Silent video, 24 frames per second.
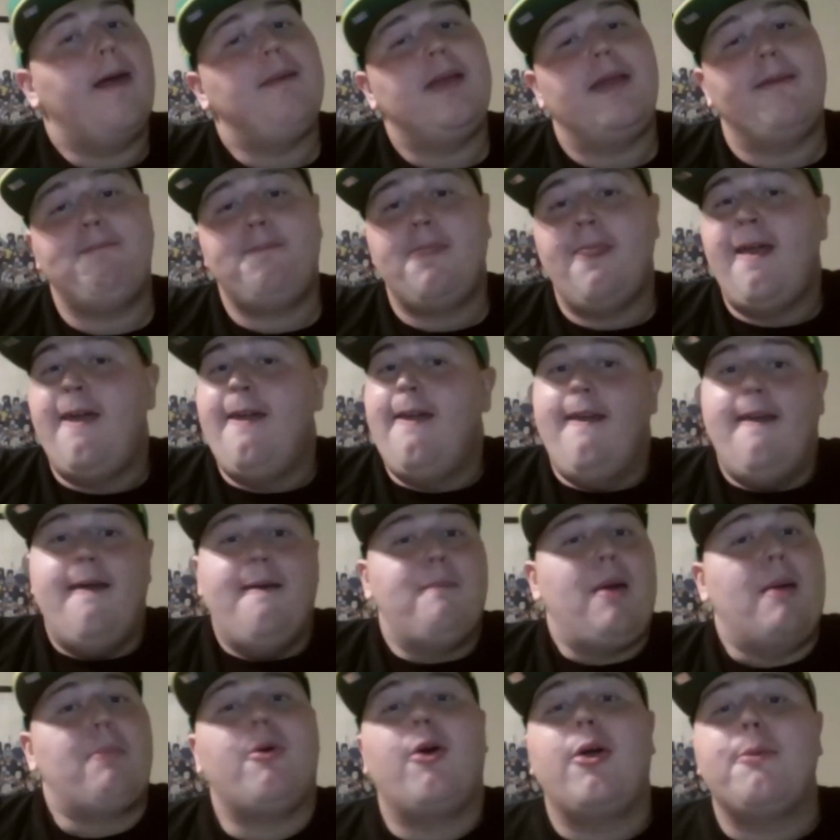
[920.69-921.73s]
I mean,
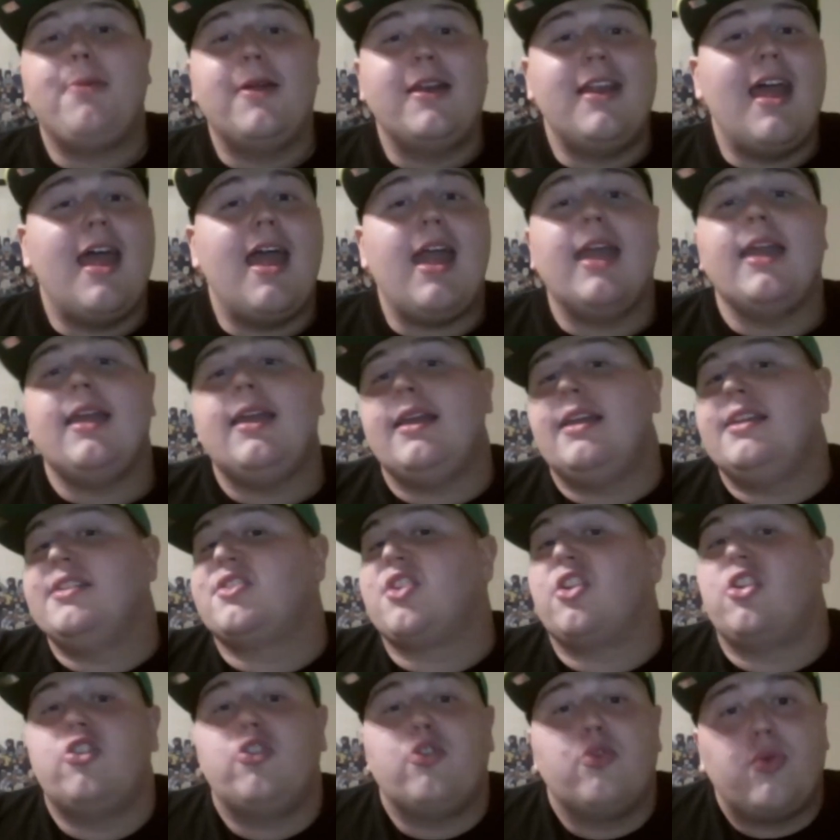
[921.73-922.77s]
my boy Penei, he's
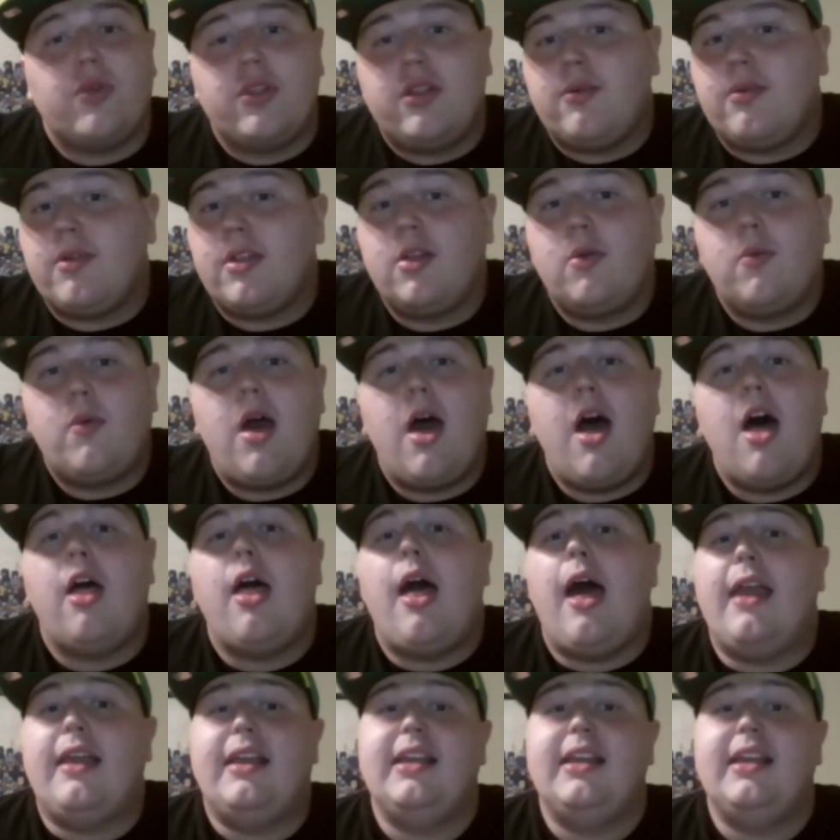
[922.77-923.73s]
going to do really, really well.